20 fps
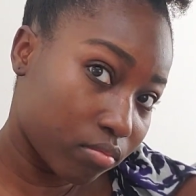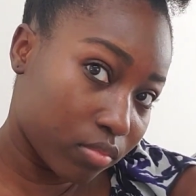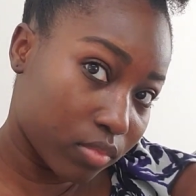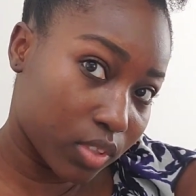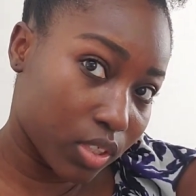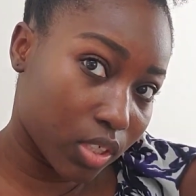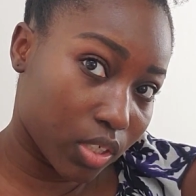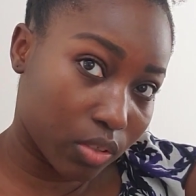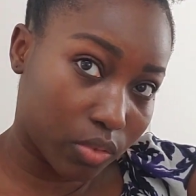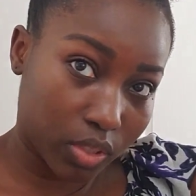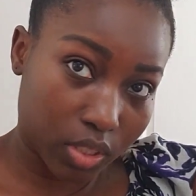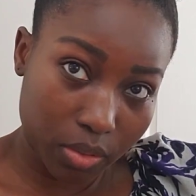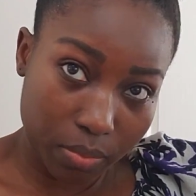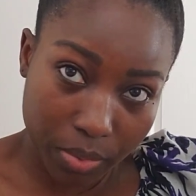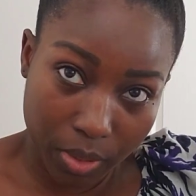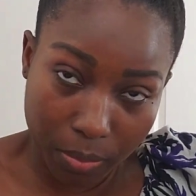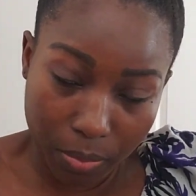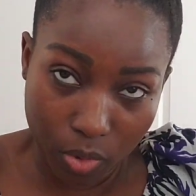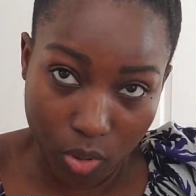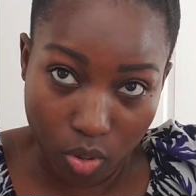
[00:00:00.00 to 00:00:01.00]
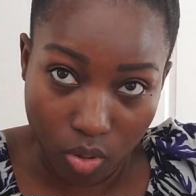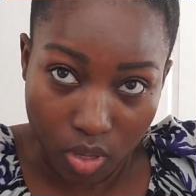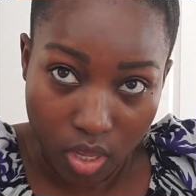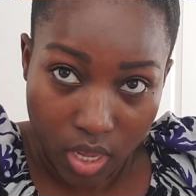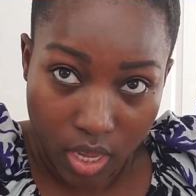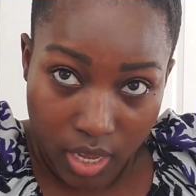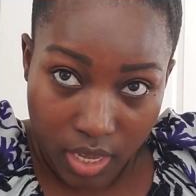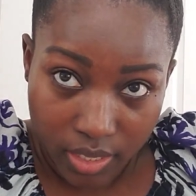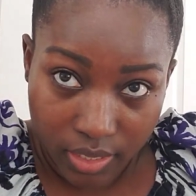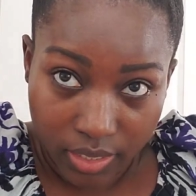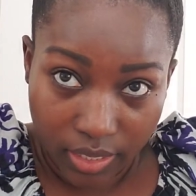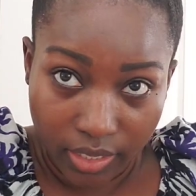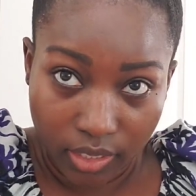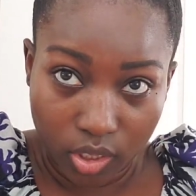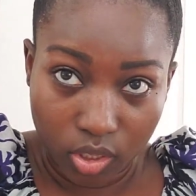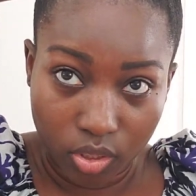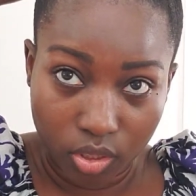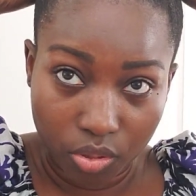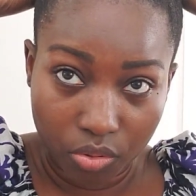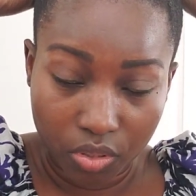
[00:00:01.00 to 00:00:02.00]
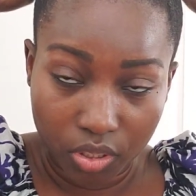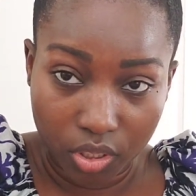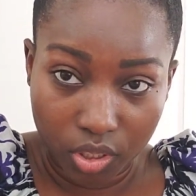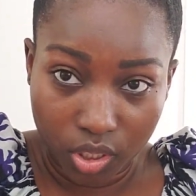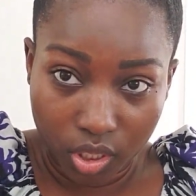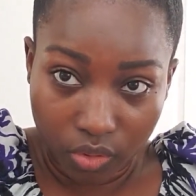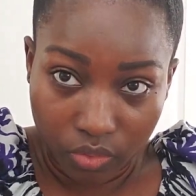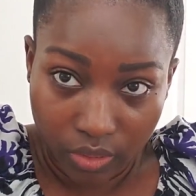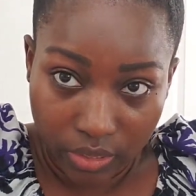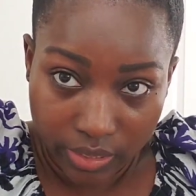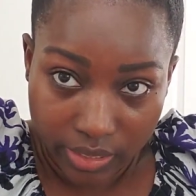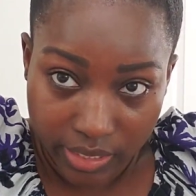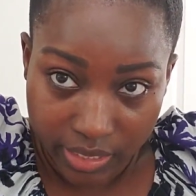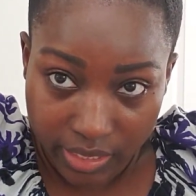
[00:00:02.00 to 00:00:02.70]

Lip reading: You know, some people like to do the donut